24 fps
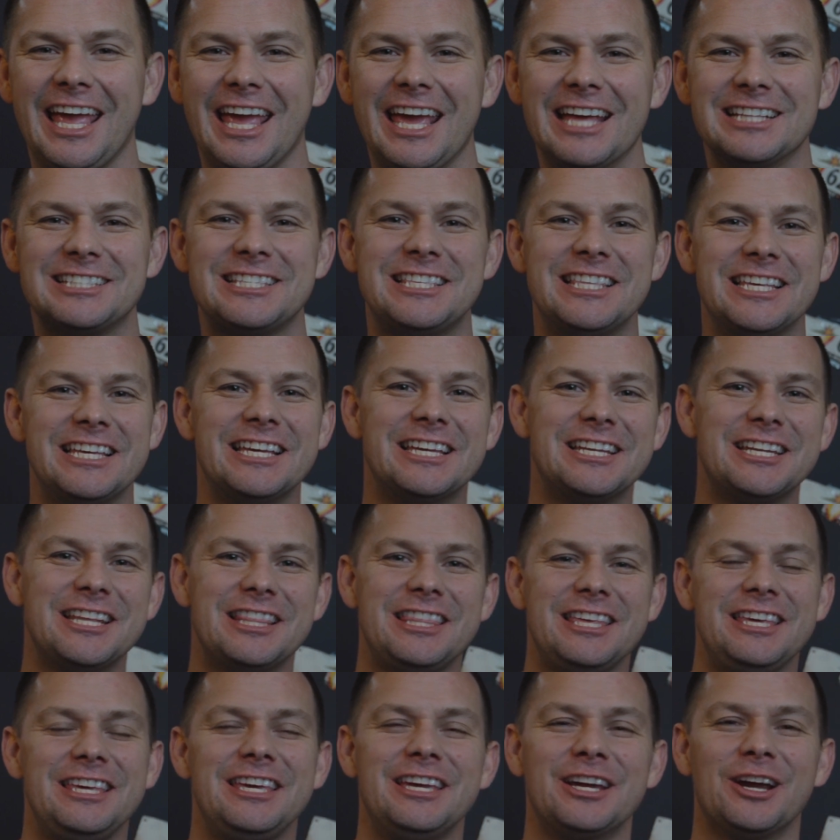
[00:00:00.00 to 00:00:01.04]
It's the end of
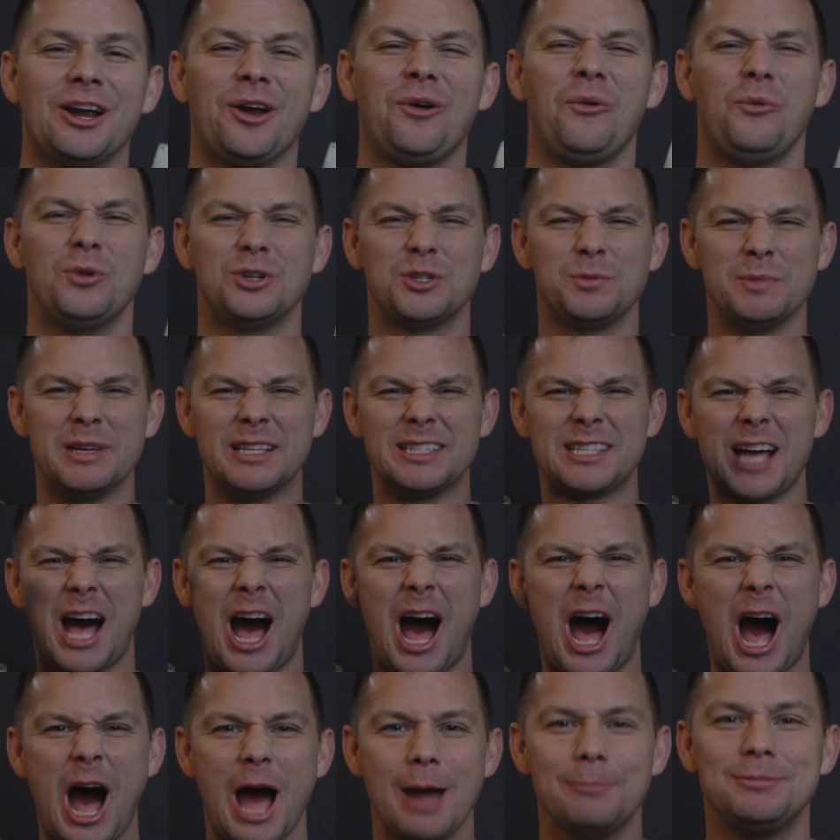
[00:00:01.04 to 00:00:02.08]
the year, which means
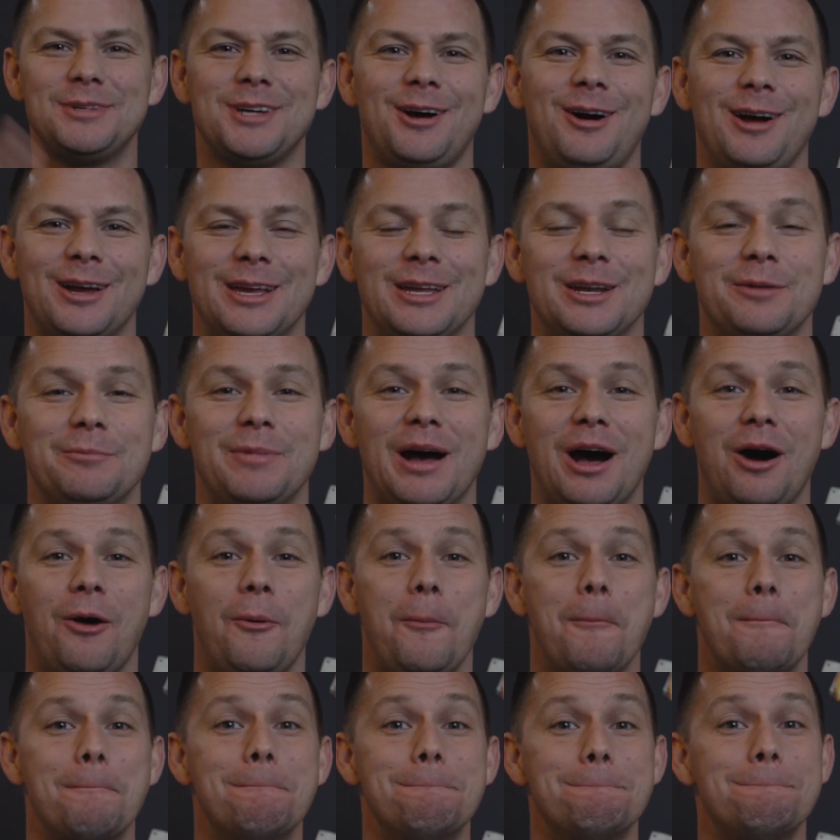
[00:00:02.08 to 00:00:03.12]
I'm talking about
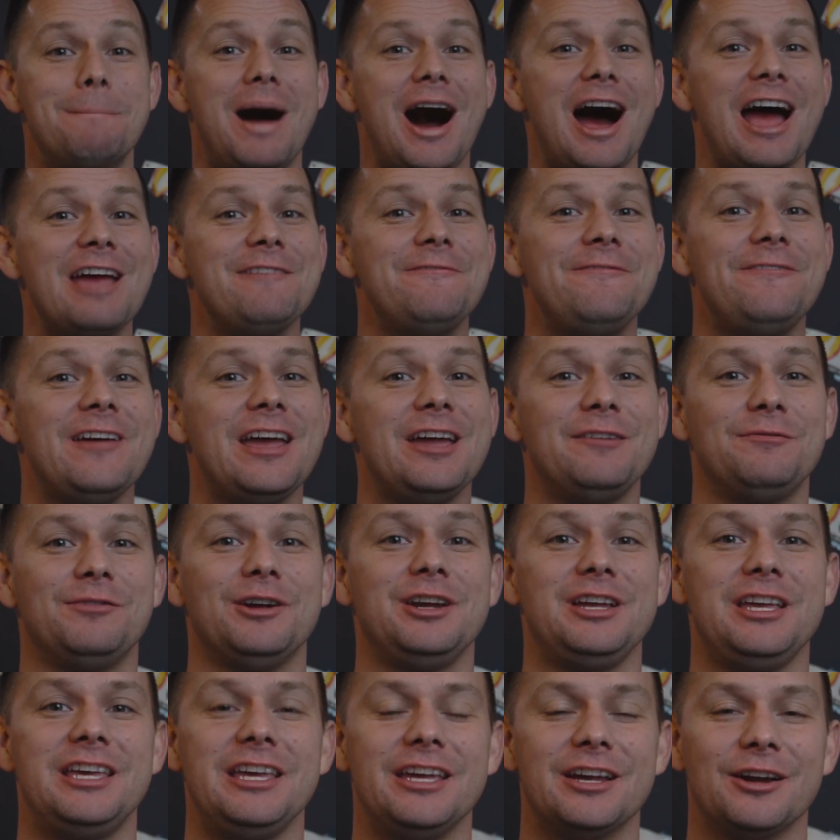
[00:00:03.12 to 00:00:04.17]
my
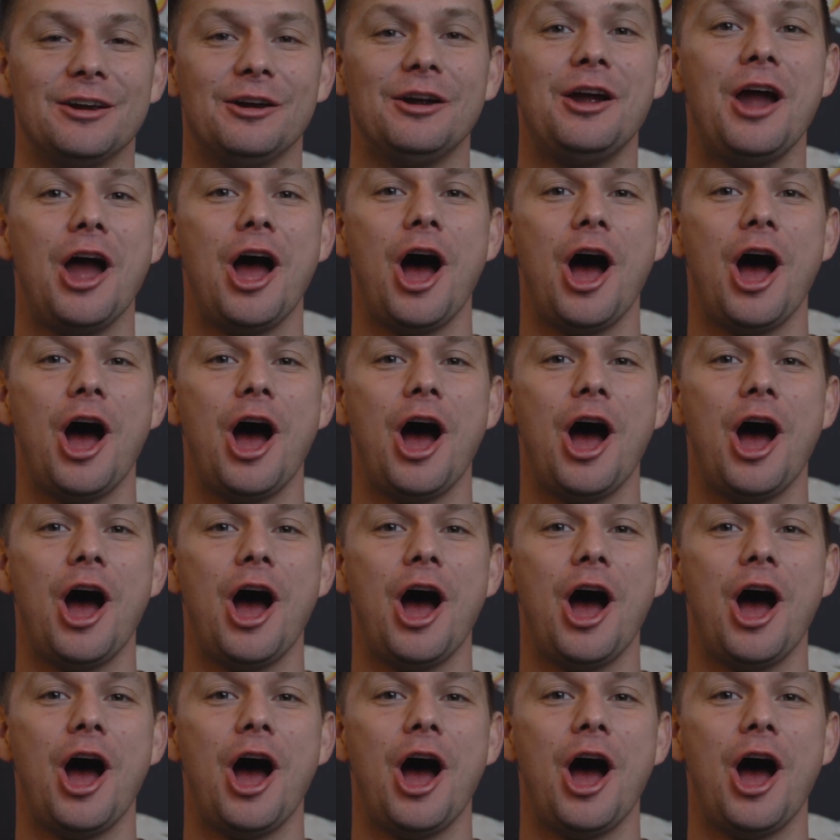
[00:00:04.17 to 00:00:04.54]
favorite gear